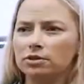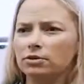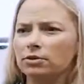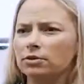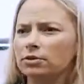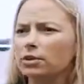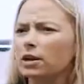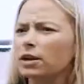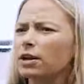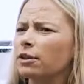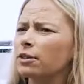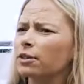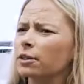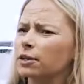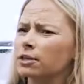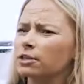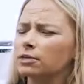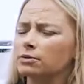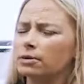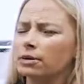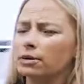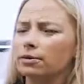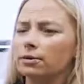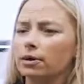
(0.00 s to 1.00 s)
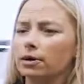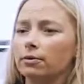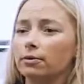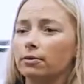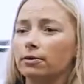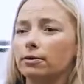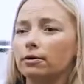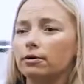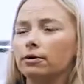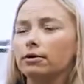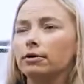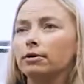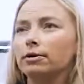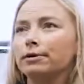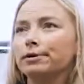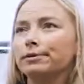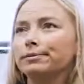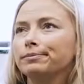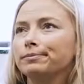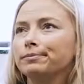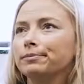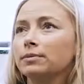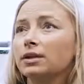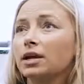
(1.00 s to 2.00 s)
There are a lot of things, right, that were
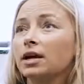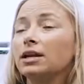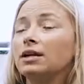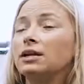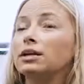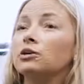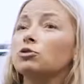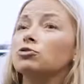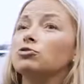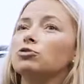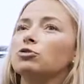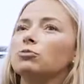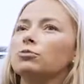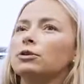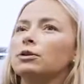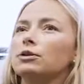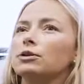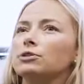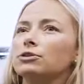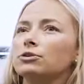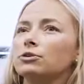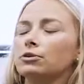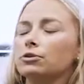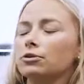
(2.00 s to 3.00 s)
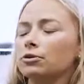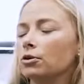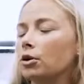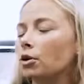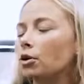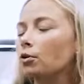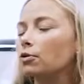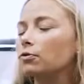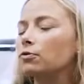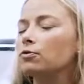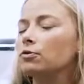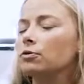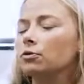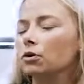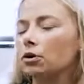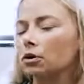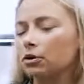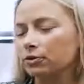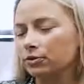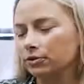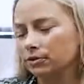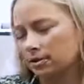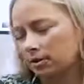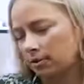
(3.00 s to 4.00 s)
kind of contributing to her
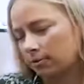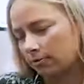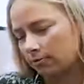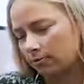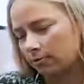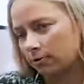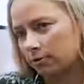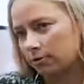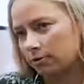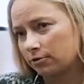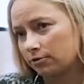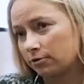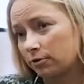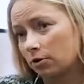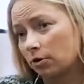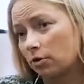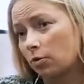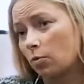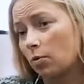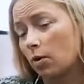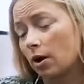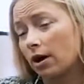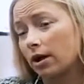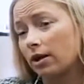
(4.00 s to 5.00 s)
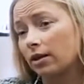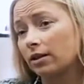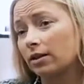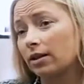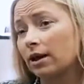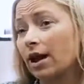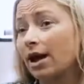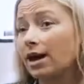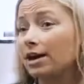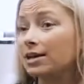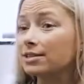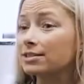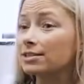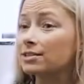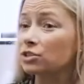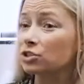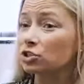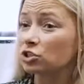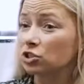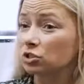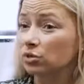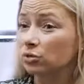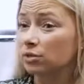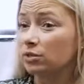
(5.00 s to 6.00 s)
overall discomfort for a while as
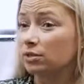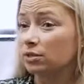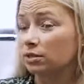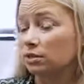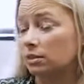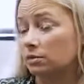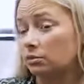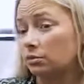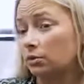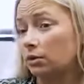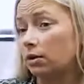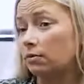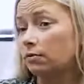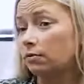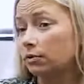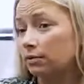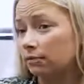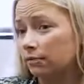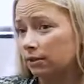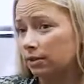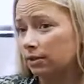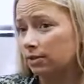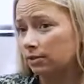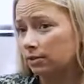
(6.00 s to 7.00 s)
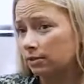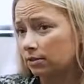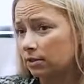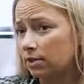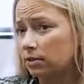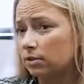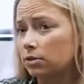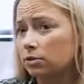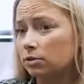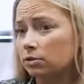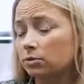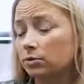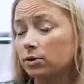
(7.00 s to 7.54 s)
she was in this recovery phase. Sure.